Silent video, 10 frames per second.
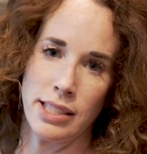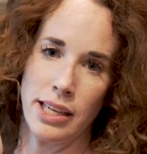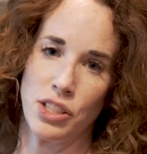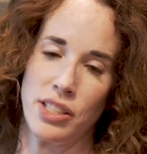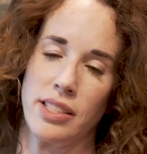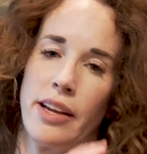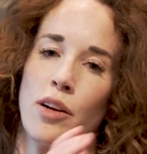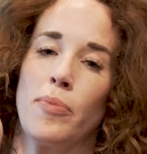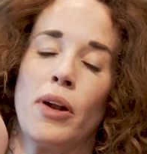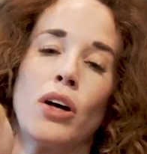THC
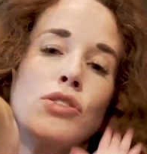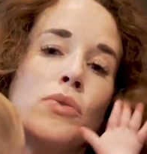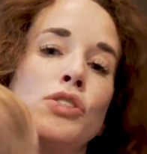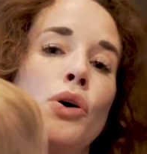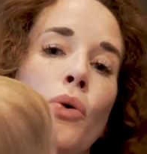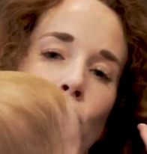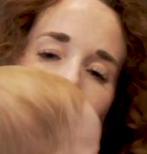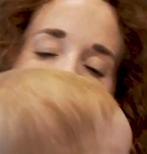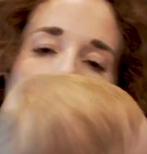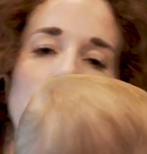standard, but also a total
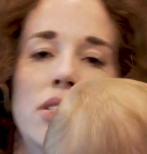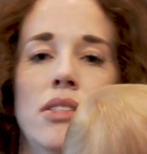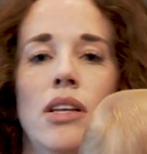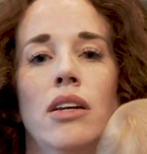THC